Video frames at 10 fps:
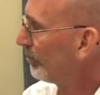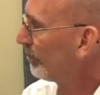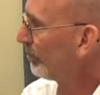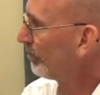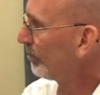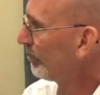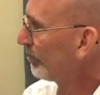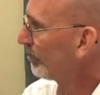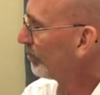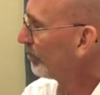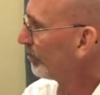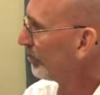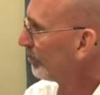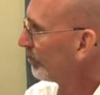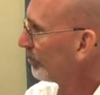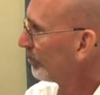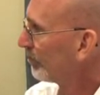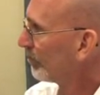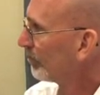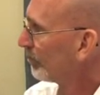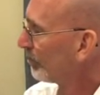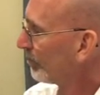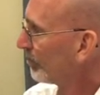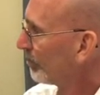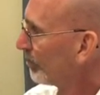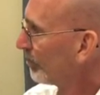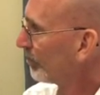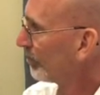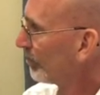No words are spoken by the person on screen.